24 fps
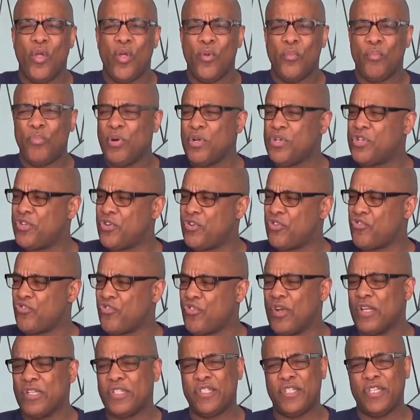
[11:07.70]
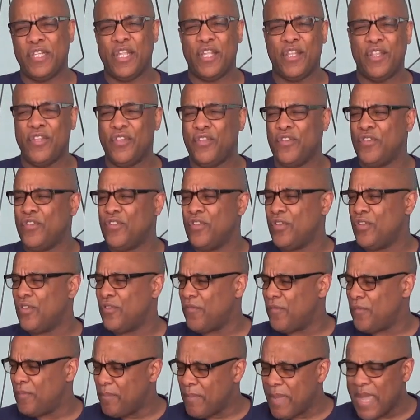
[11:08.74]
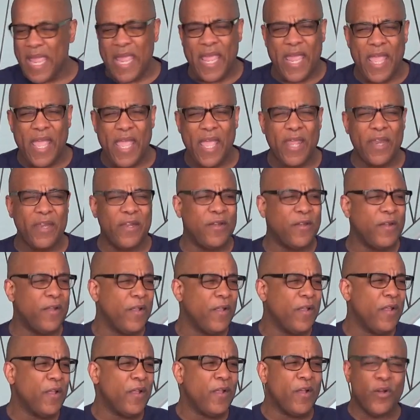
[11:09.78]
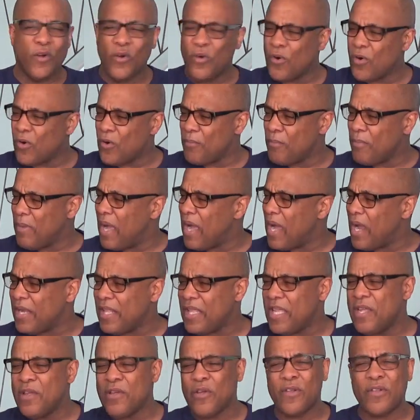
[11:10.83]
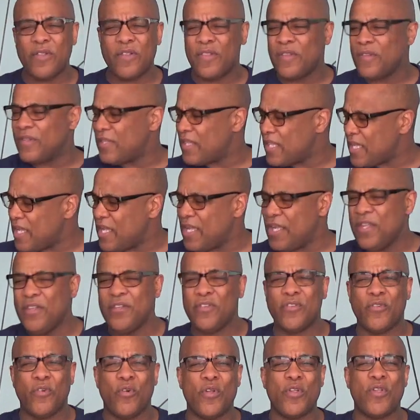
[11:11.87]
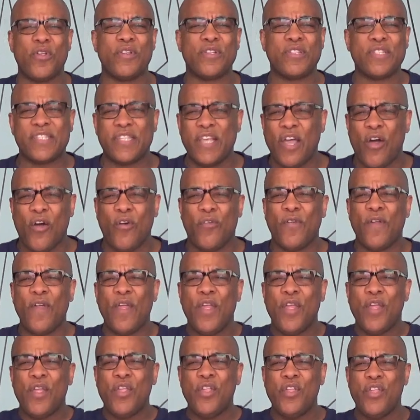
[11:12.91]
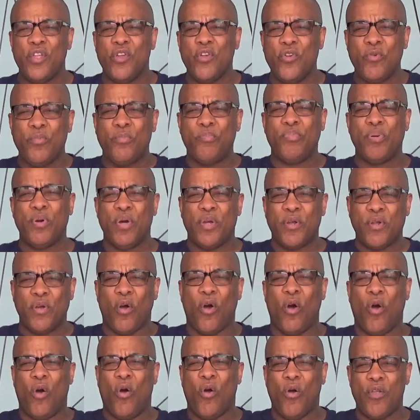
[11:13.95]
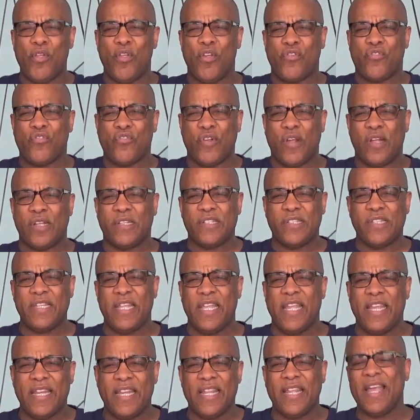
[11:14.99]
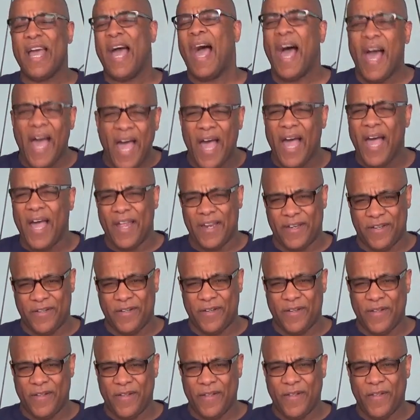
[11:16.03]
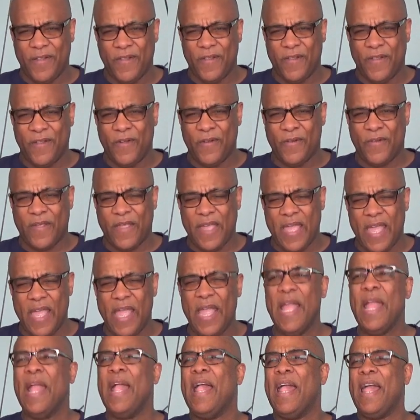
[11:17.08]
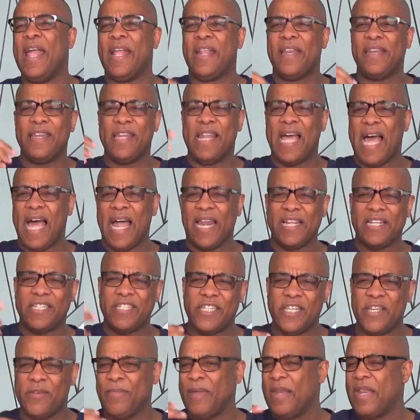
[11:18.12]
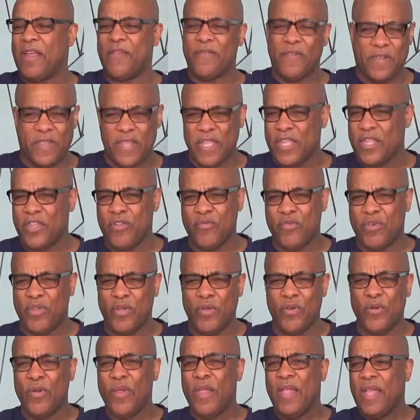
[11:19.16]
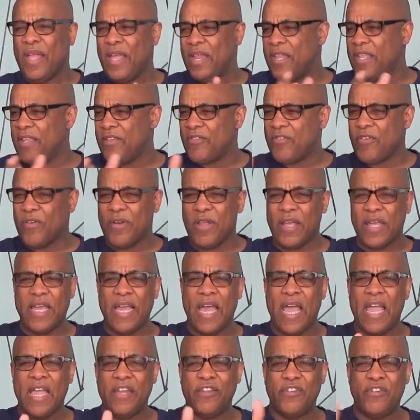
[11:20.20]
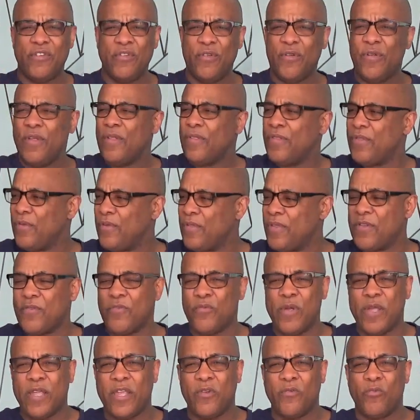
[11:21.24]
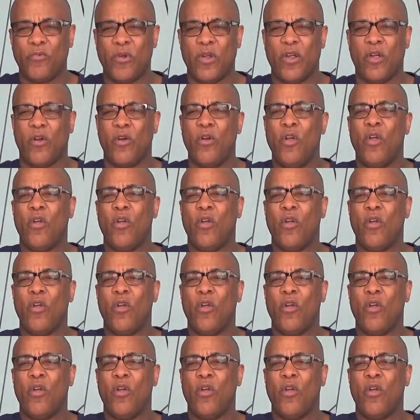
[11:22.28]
put your trust in man or money or things or yourself you put all your trust in God. Okay? Acknowledge Him in everything you do, and He's going to guide you through this wicked world